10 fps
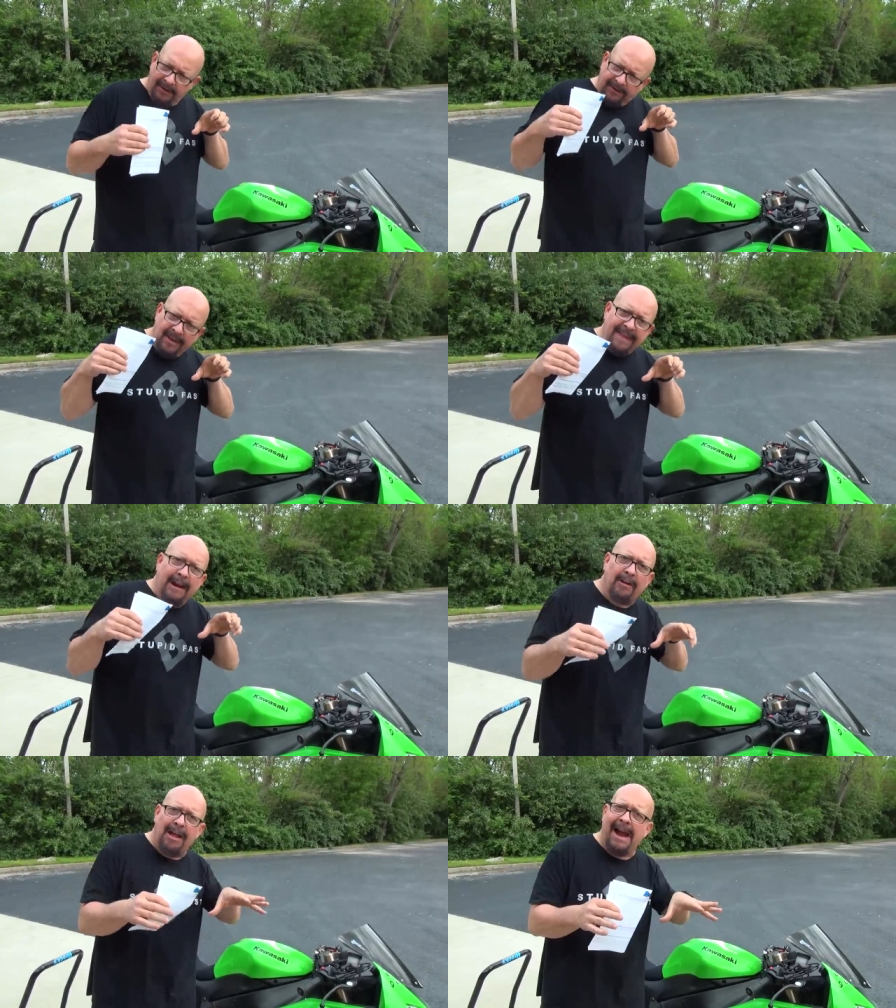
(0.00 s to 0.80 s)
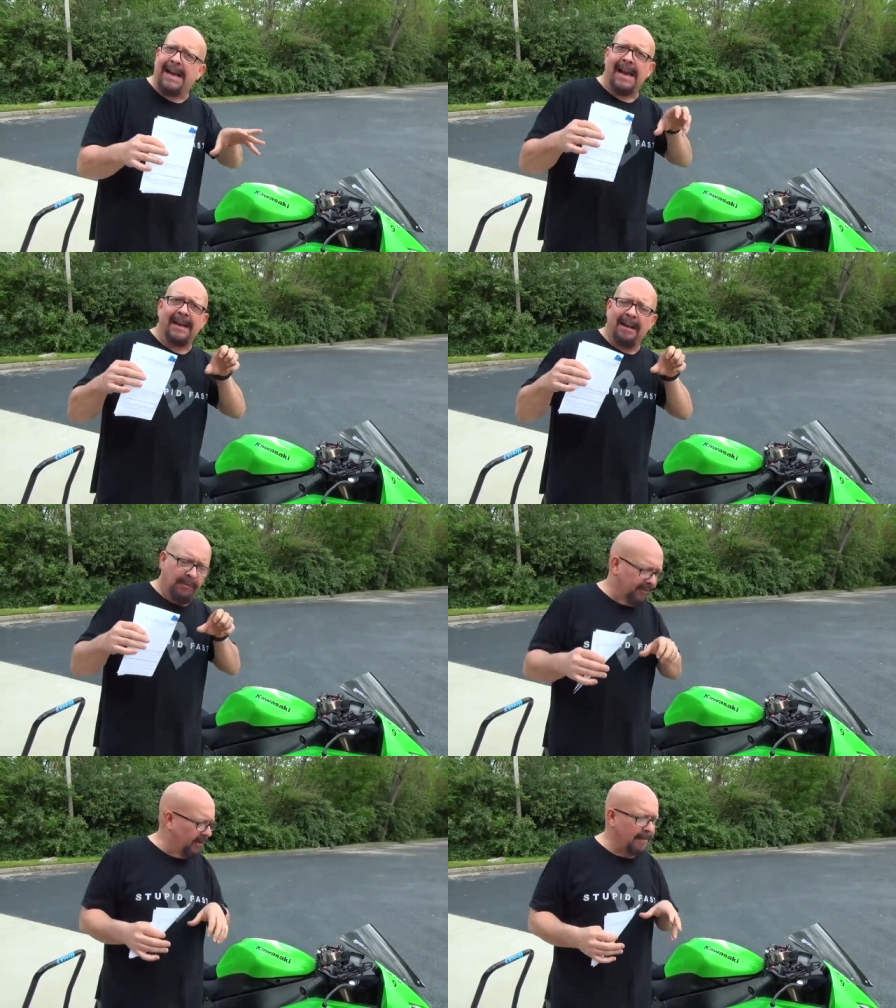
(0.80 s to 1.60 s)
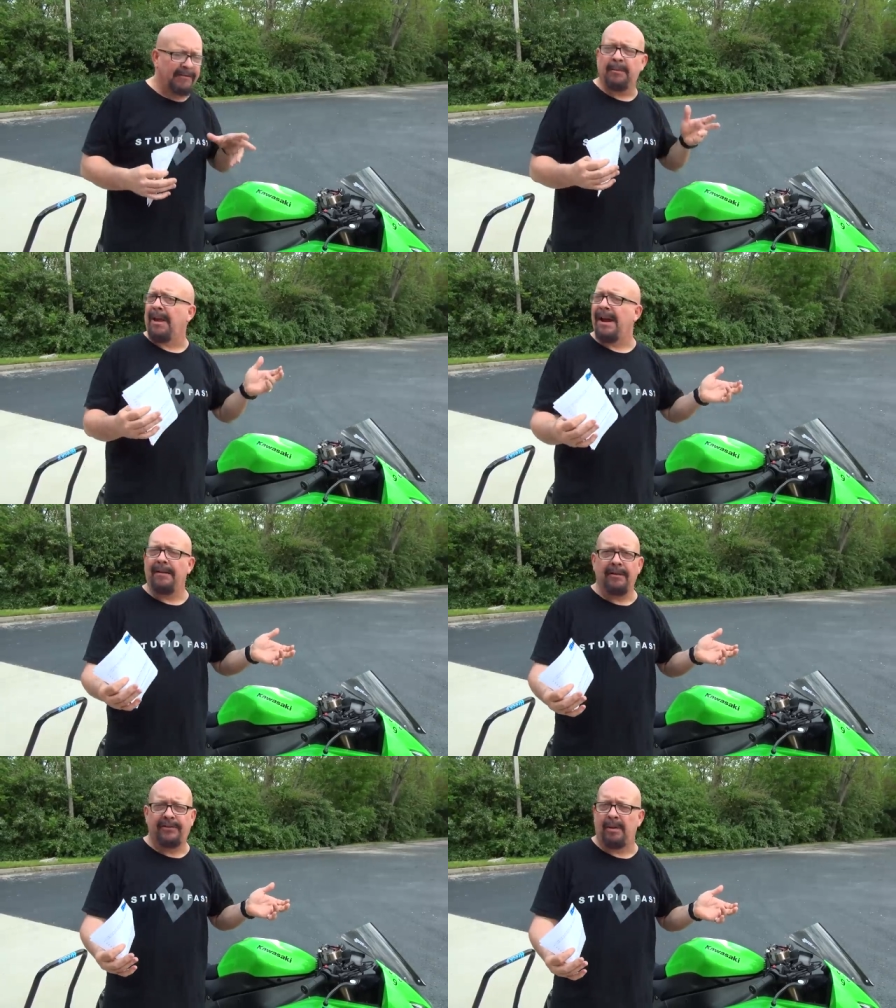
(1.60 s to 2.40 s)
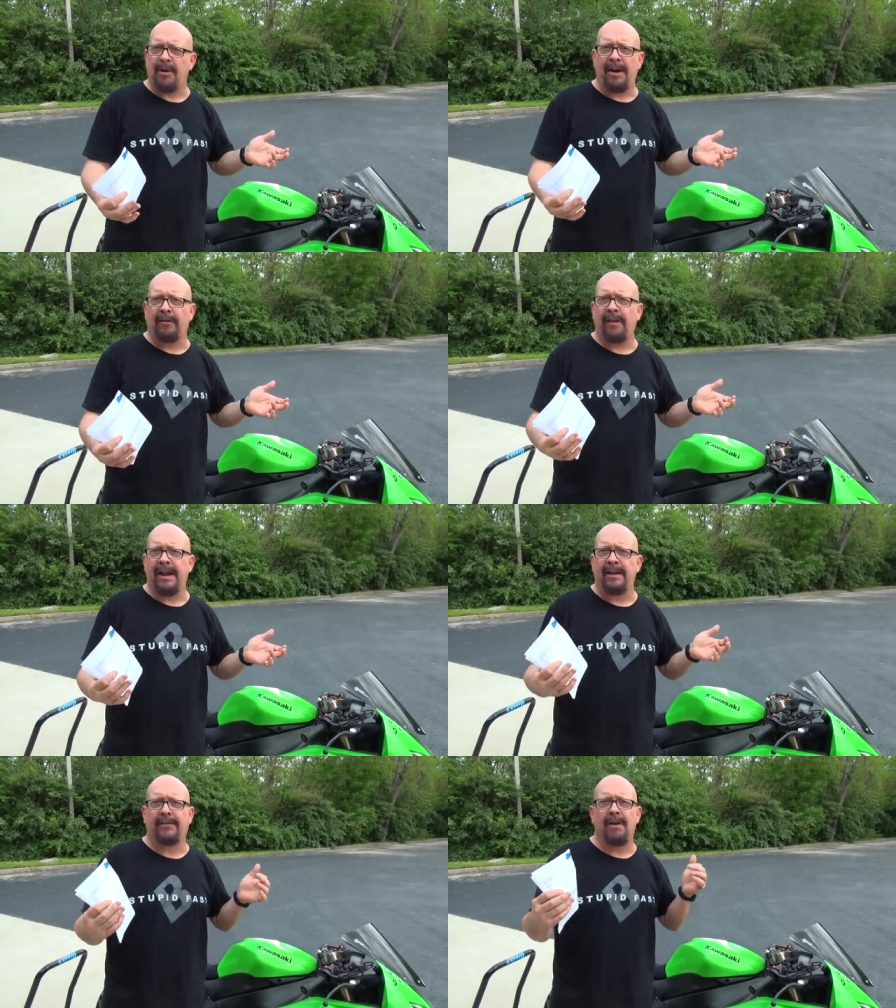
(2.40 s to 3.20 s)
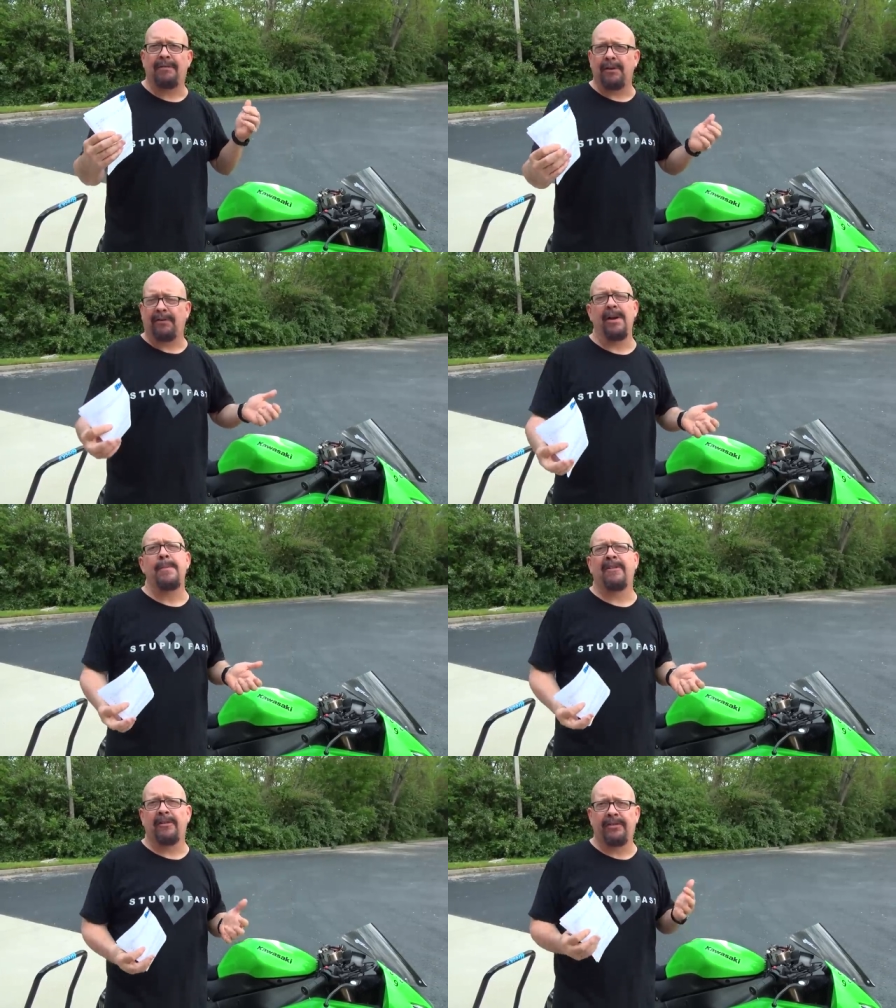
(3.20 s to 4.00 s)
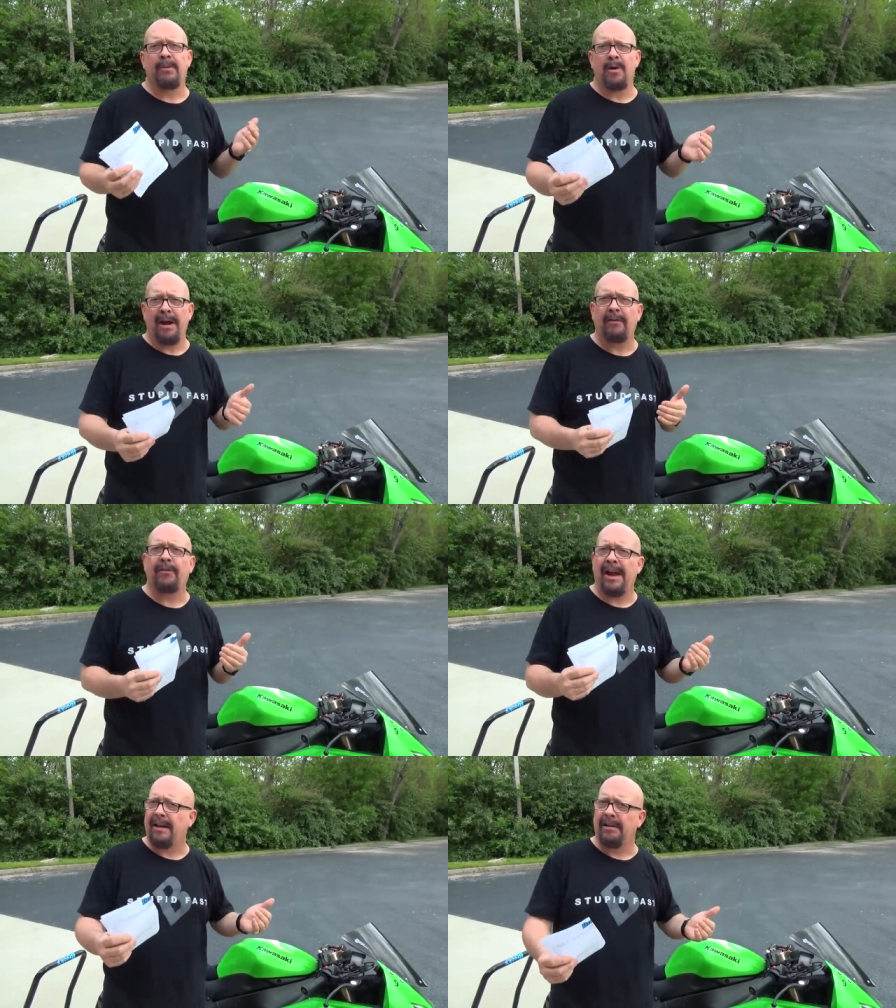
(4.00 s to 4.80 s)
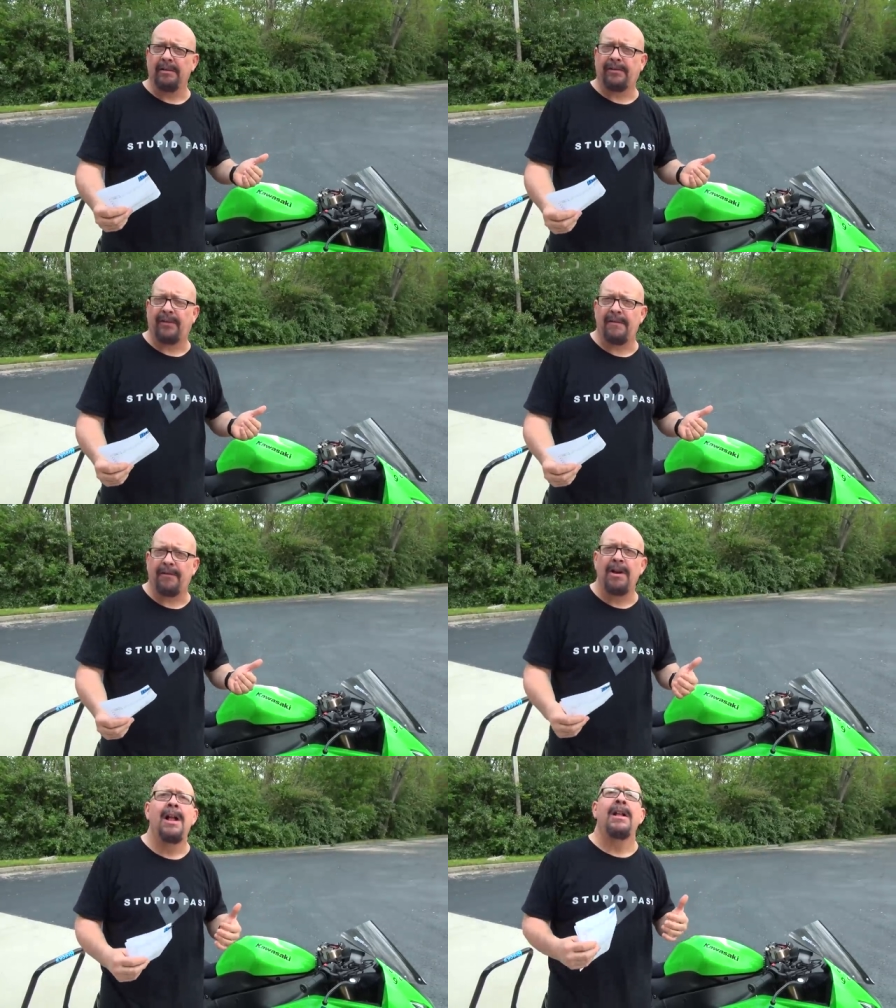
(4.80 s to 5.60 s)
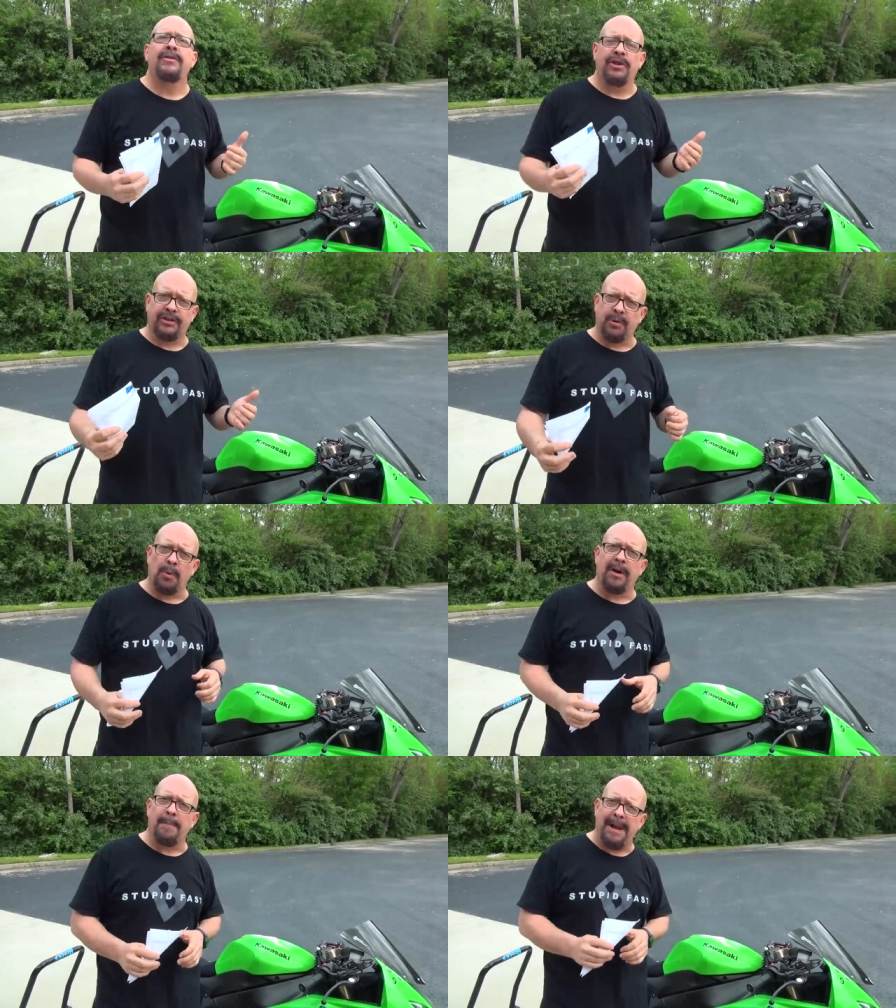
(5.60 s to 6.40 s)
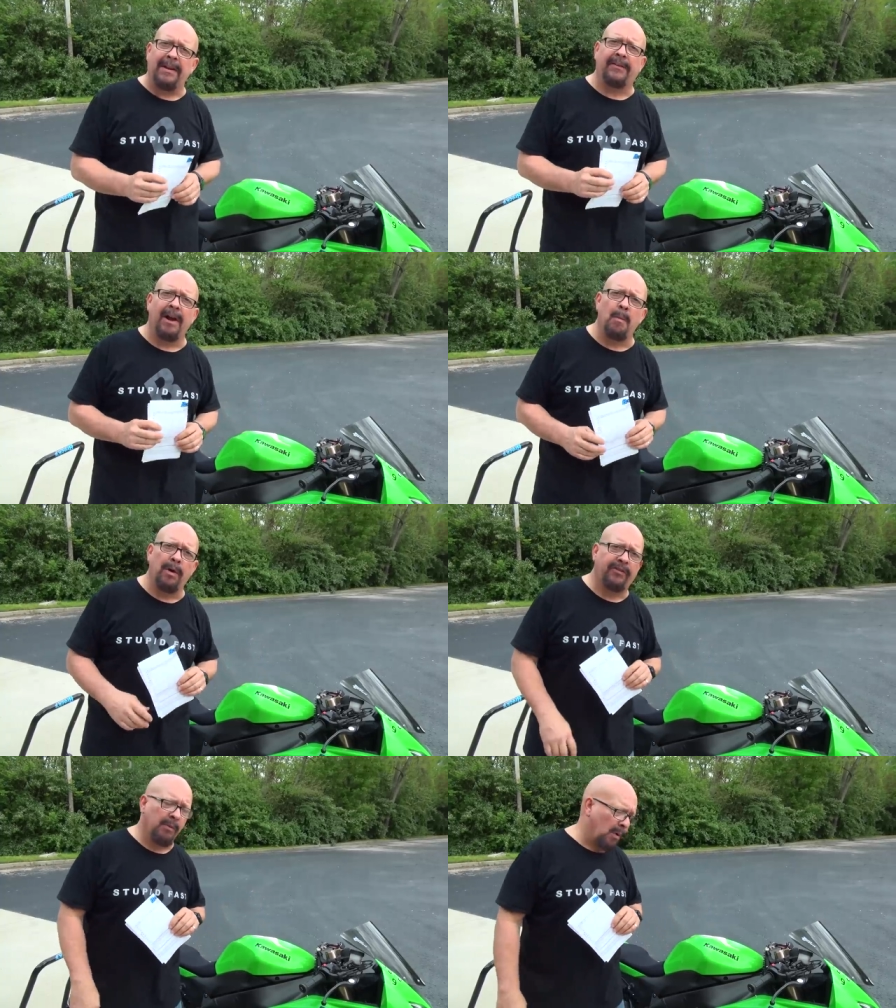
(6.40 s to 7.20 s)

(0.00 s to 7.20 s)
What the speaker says: to their liking. Some riders like it softer, some riders like it a little stiffer. Just sort of depends on what you